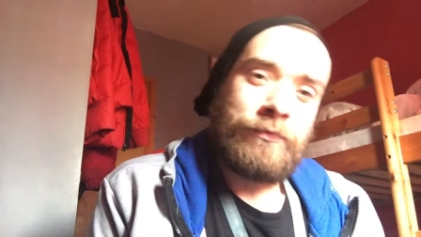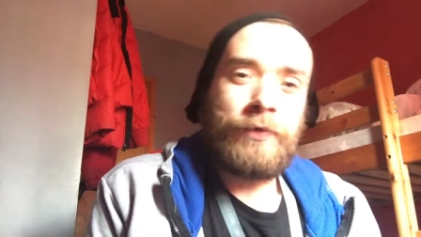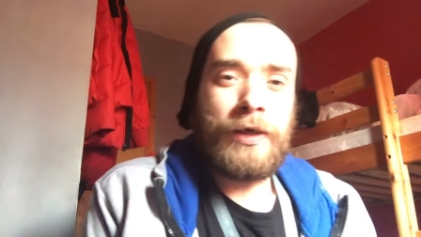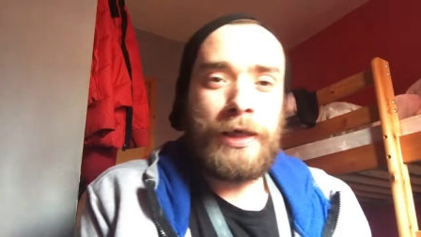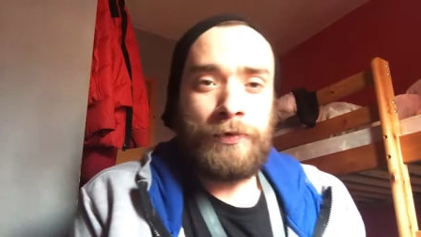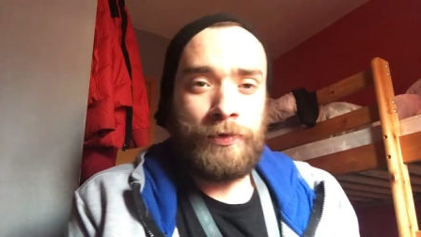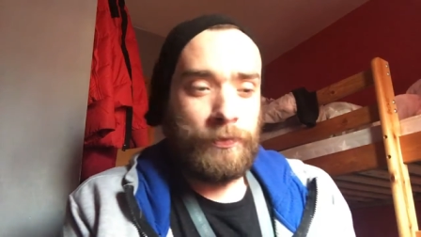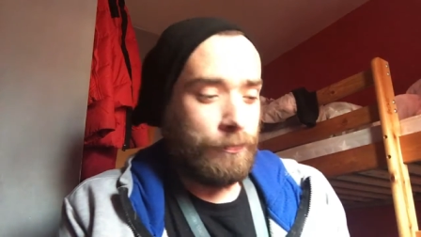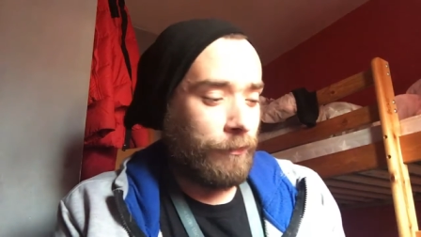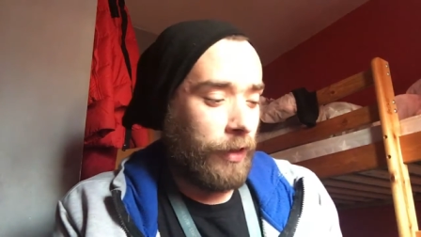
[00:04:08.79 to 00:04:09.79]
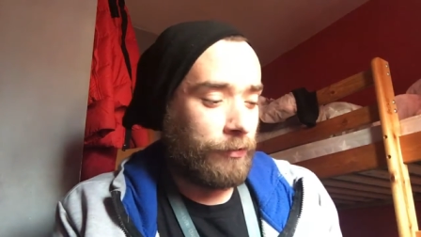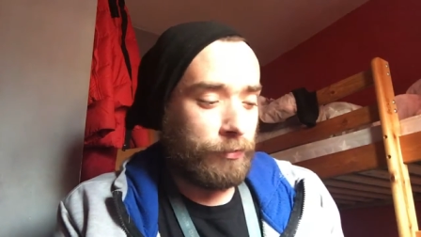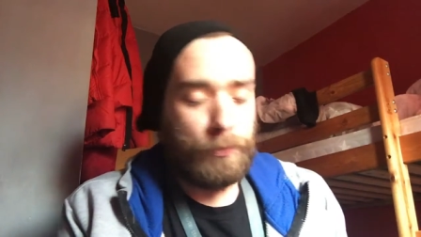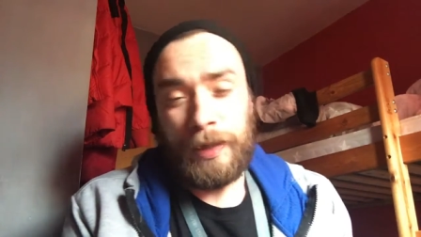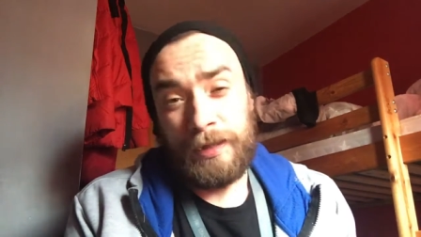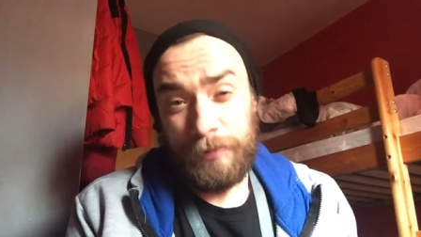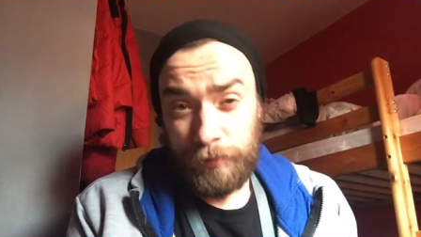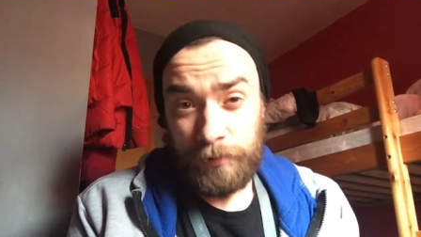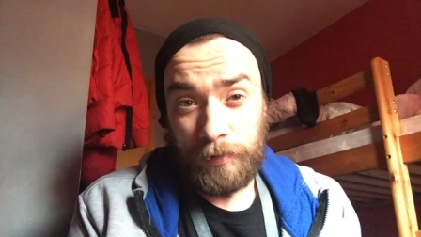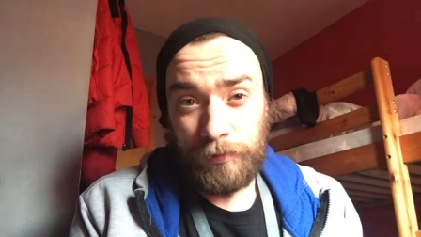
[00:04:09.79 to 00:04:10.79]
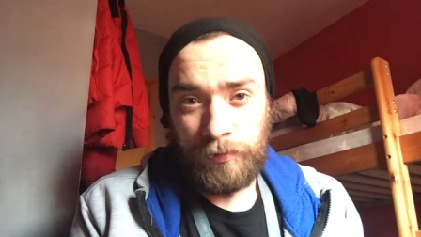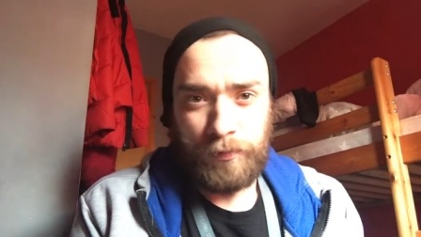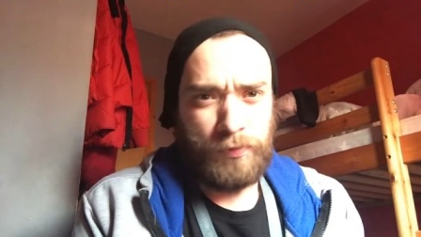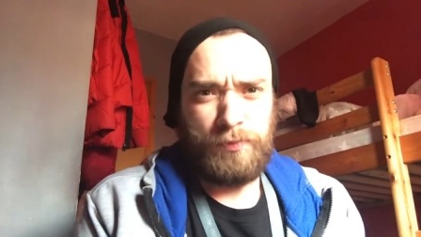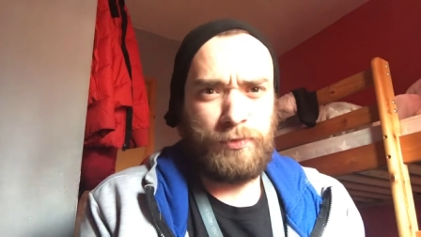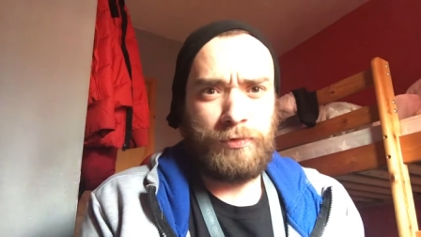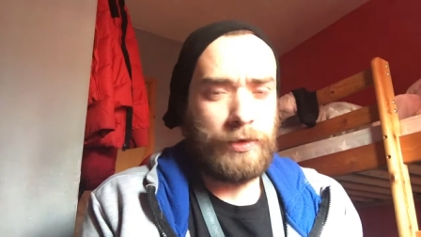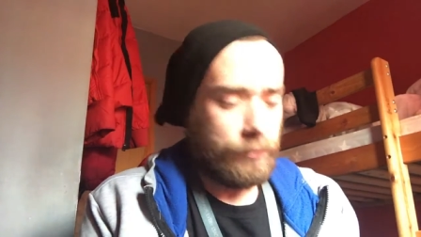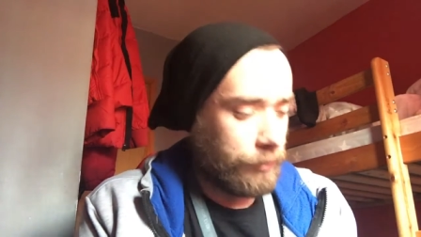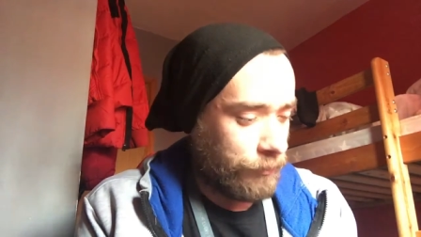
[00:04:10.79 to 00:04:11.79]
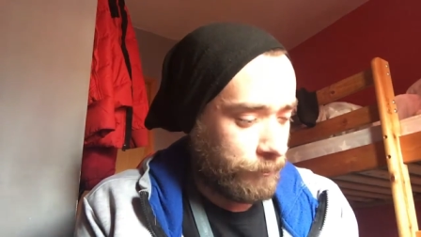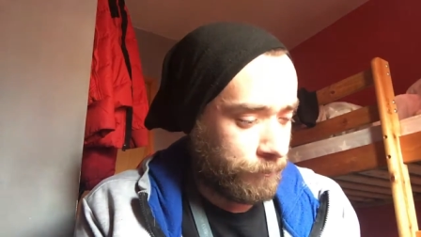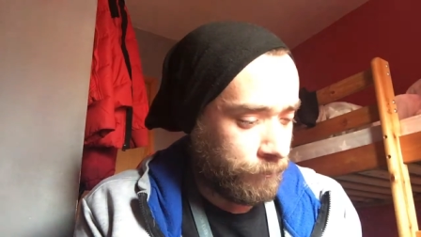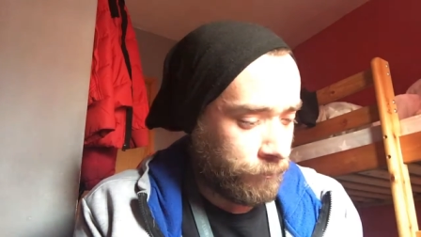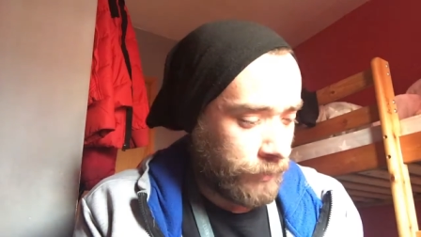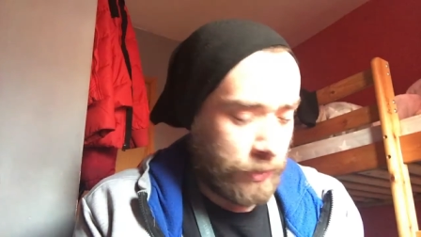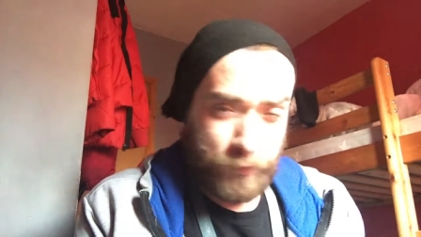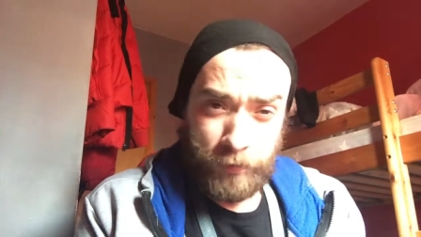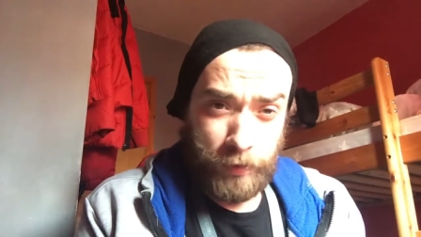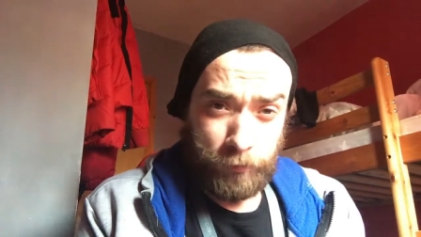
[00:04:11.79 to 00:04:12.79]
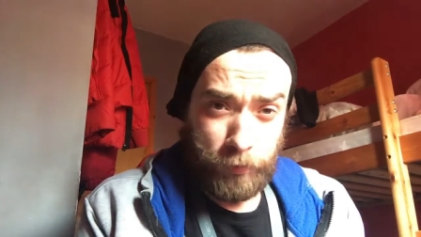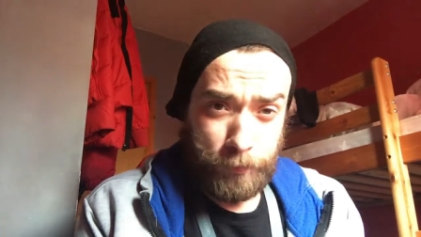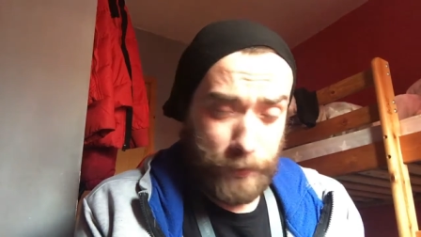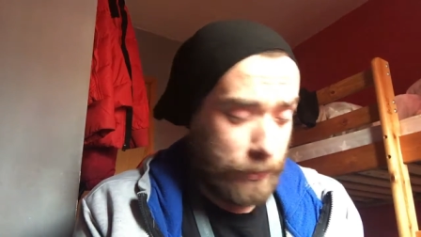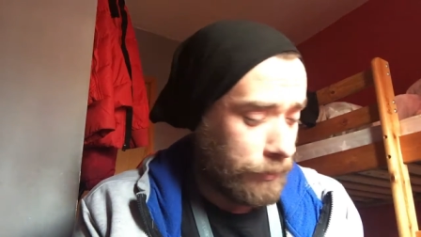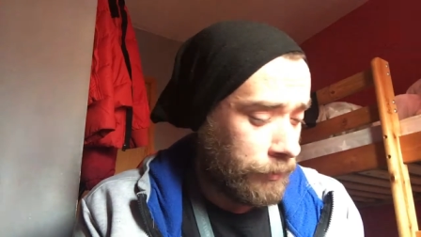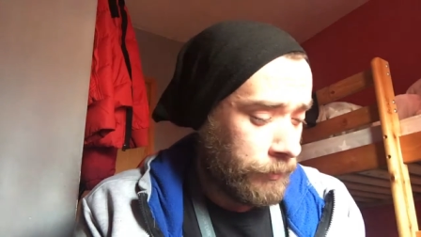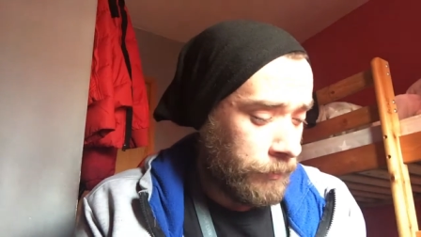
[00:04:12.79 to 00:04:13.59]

Right now, dude, the flight's coming back in euros for some strange reason, so that's what I paid.